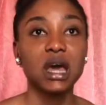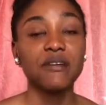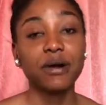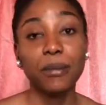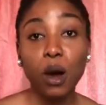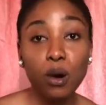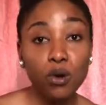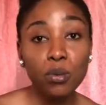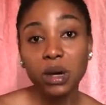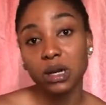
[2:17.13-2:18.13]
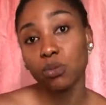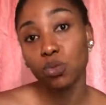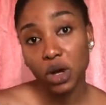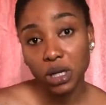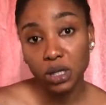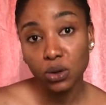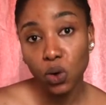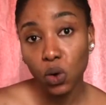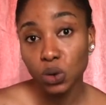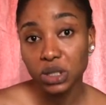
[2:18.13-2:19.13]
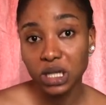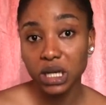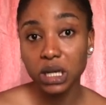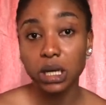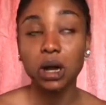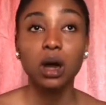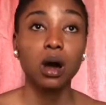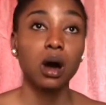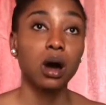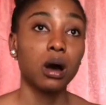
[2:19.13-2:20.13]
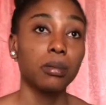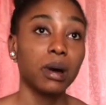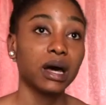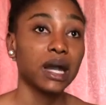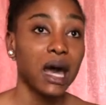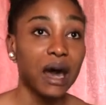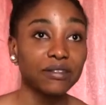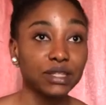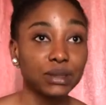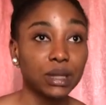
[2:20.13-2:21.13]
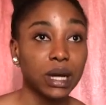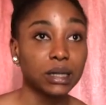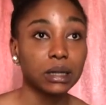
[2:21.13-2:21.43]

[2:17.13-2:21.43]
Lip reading: if I'm at home and I'm working all day and I have to